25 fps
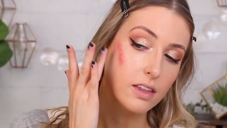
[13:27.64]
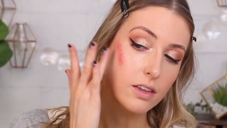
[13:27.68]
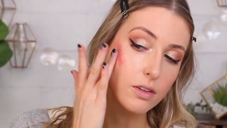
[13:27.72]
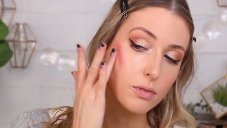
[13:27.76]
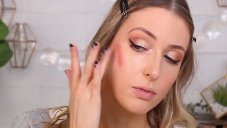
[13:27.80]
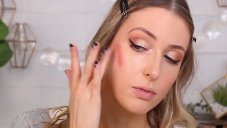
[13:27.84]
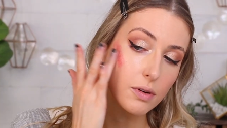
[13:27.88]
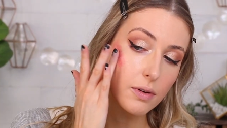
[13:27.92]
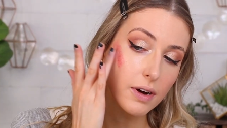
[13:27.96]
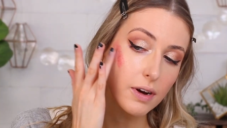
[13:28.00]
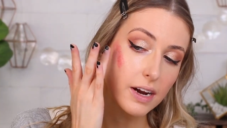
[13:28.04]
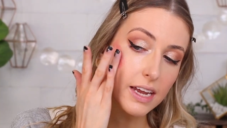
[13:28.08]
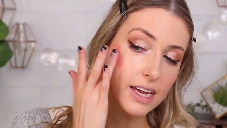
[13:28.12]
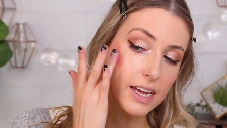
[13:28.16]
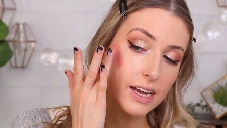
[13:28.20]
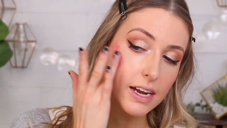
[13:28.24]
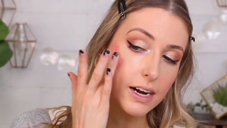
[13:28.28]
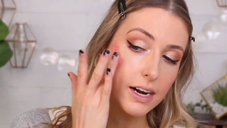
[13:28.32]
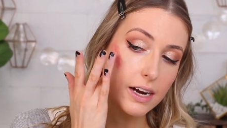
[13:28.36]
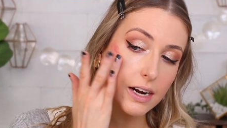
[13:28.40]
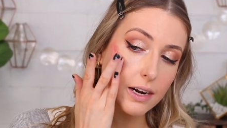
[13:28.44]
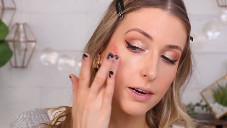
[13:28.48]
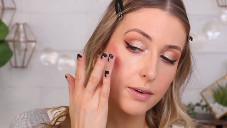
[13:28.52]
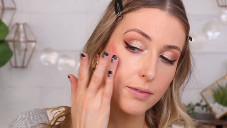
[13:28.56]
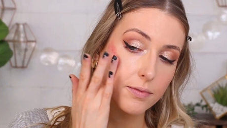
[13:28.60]
This one right
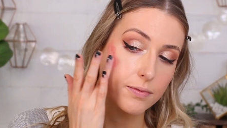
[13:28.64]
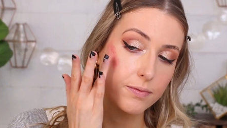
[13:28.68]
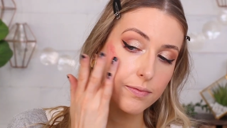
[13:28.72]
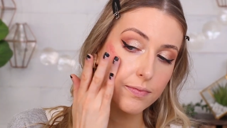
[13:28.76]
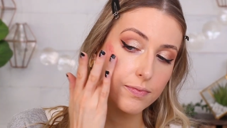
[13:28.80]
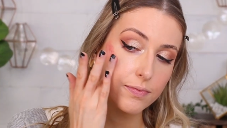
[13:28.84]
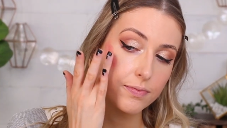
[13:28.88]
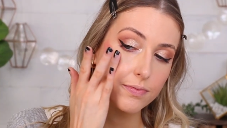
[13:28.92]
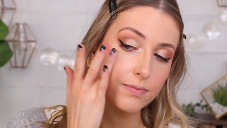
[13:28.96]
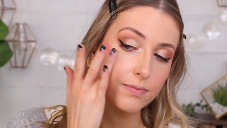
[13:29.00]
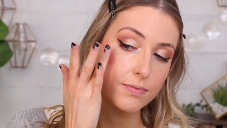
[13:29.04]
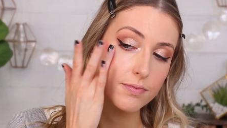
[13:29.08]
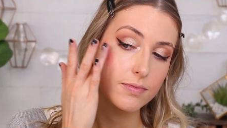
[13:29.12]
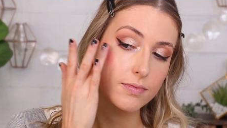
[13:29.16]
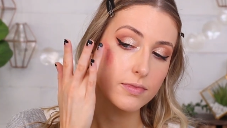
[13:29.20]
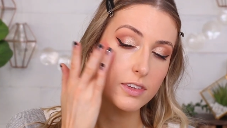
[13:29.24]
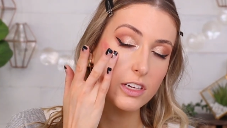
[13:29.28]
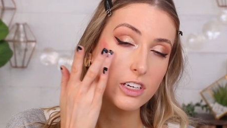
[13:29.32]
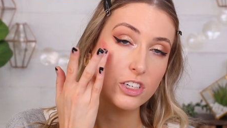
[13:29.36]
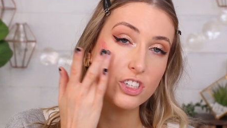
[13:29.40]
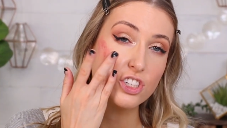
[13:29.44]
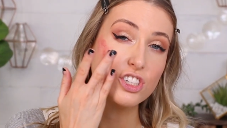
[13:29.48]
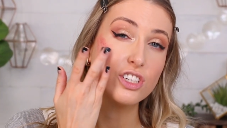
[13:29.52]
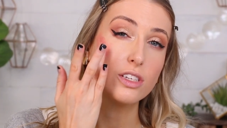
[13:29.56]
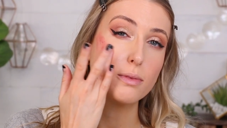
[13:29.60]
here,
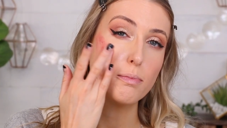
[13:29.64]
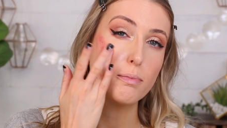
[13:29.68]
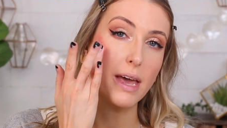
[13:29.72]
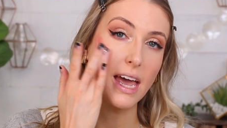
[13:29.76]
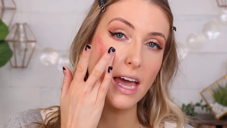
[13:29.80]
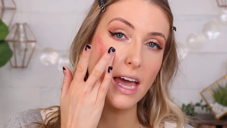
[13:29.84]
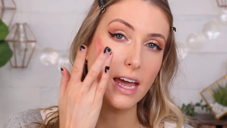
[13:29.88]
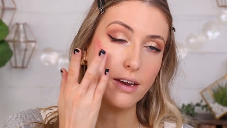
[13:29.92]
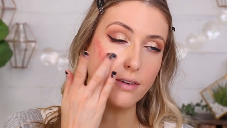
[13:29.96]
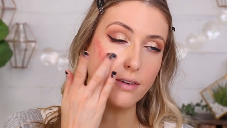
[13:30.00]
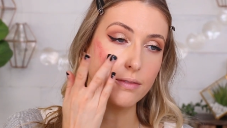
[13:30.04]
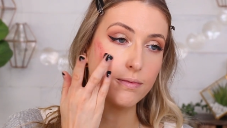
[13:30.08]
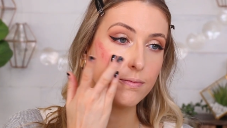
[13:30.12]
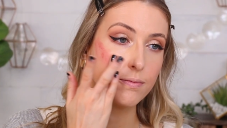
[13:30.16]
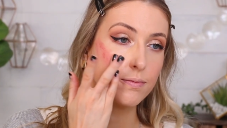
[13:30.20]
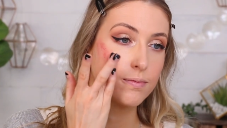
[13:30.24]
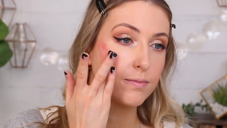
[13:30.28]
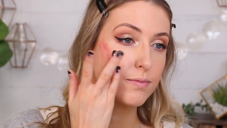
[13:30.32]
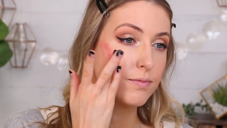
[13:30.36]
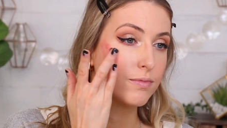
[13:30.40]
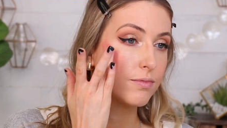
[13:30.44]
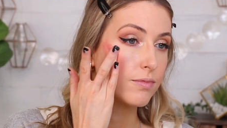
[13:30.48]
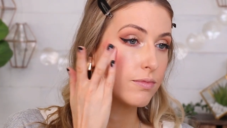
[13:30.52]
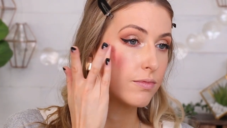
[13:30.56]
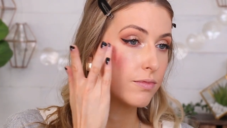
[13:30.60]
she's a pain.
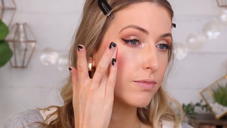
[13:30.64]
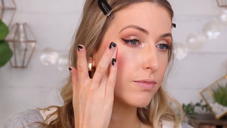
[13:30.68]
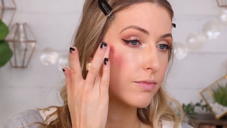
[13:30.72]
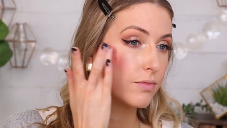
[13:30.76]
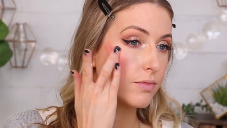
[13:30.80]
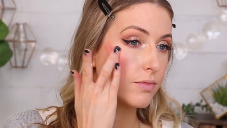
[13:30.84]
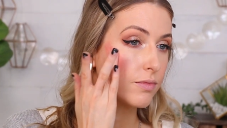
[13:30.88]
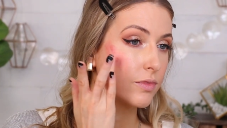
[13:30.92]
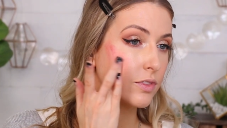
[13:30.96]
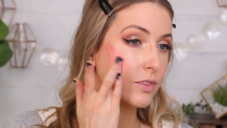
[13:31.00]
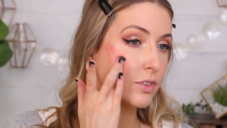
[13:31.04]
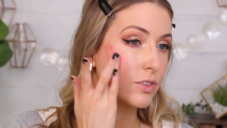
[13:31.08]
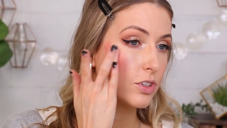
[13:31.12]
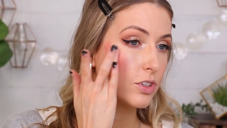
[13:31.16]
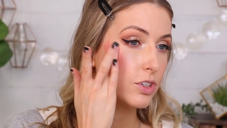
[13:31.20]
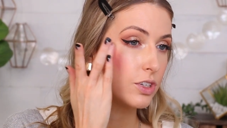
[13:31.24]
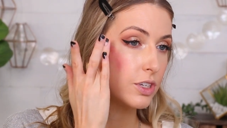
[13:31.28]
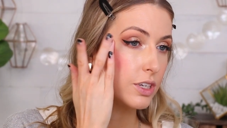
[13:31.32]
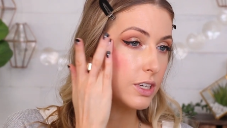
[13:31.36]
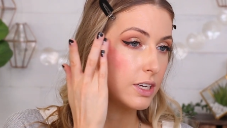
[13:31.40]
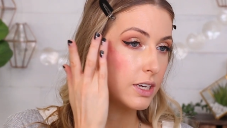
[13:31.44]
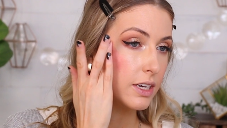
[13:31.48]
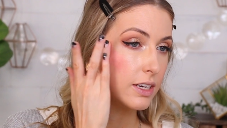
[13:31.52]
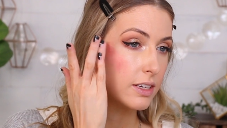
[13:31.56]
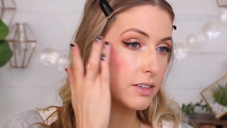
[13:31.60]

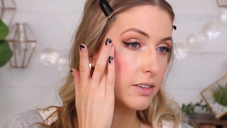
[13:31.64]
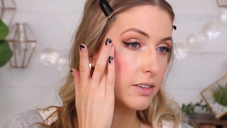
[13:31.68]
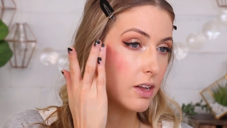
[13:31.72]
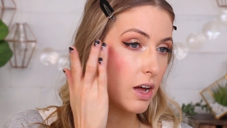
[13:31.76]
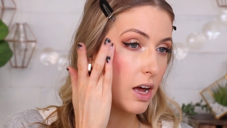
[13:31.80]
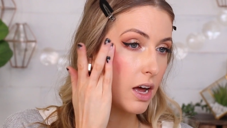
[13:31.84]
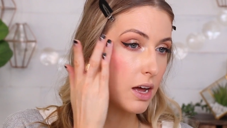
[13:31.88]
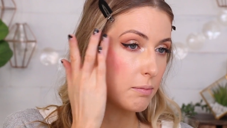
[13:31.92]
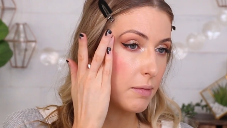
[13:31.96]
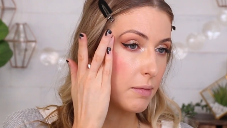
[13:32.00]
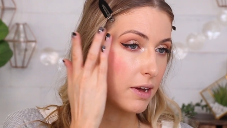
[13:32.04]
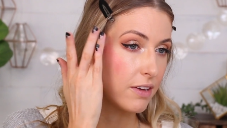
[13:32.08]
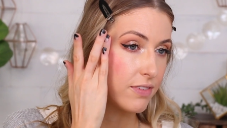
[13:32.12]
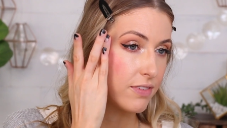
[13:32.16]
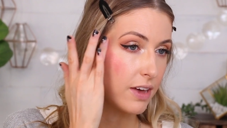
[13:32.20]
She is not my